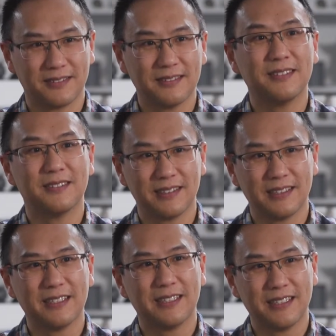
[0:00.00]
Musk,
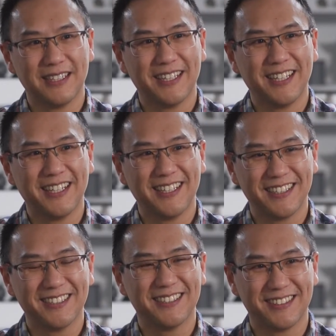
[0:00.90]
and
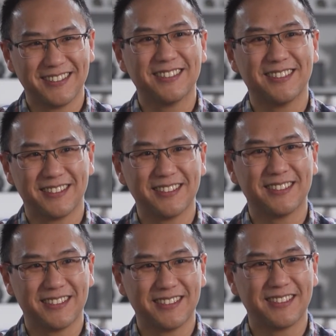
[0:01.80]
obviously,
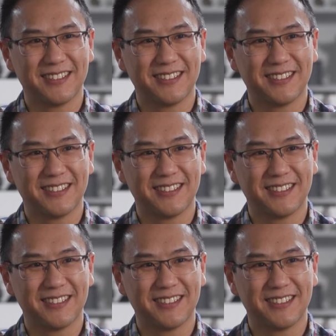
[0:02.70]
everyone that